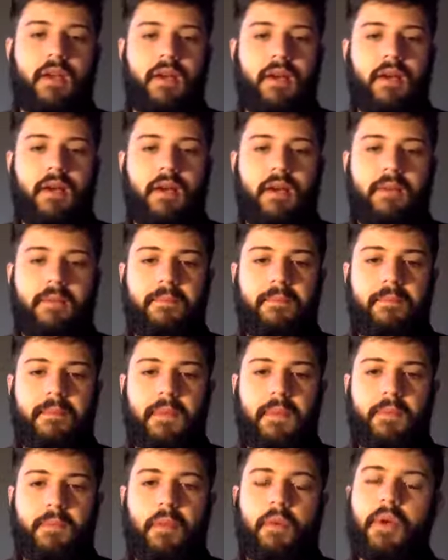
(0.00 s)

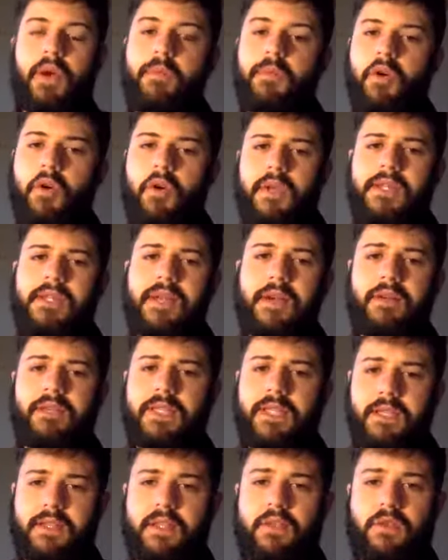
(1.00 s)
But when I'm going down to
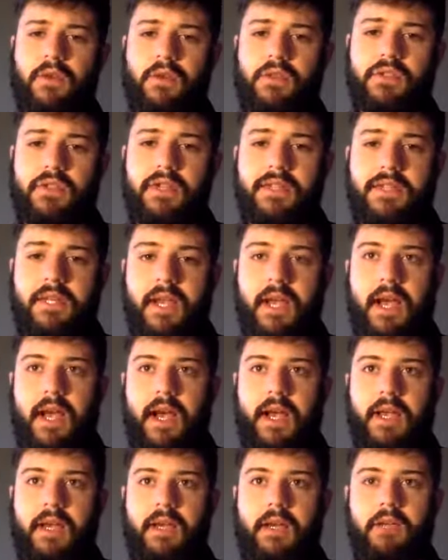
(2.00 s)
get the groceries,
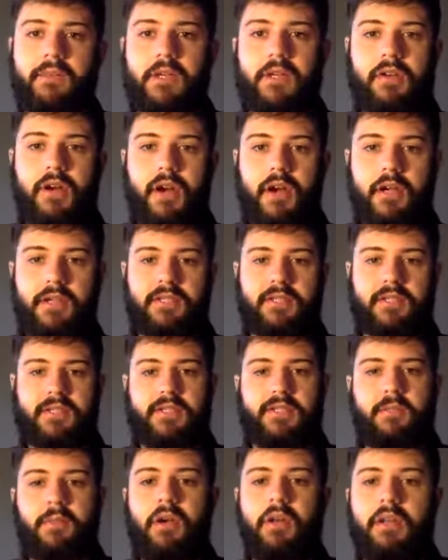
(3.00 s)
I come across this
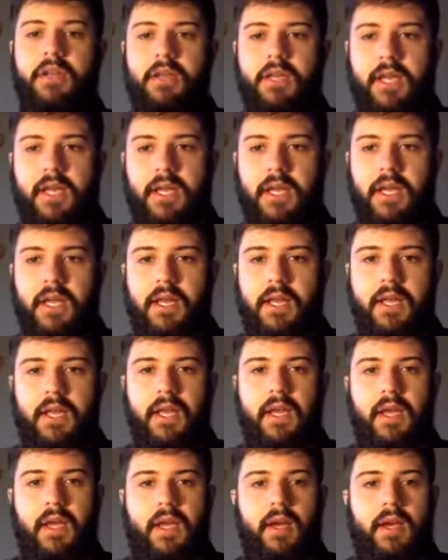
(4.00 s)
Somali lady, and